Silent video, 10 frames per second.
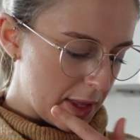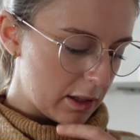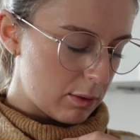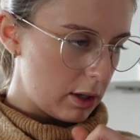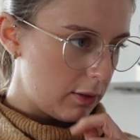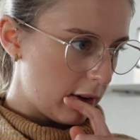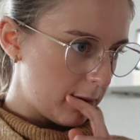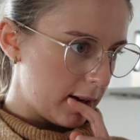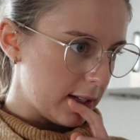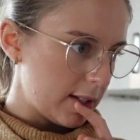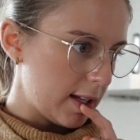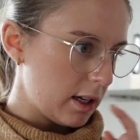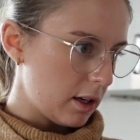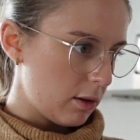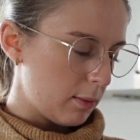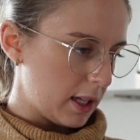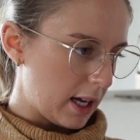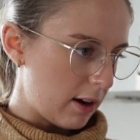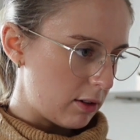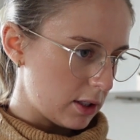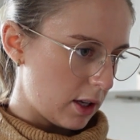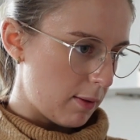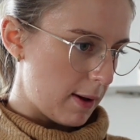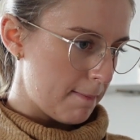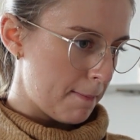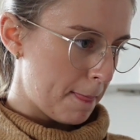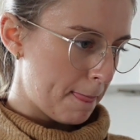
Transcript: 25 minutes, so they can go in when the carrots go in.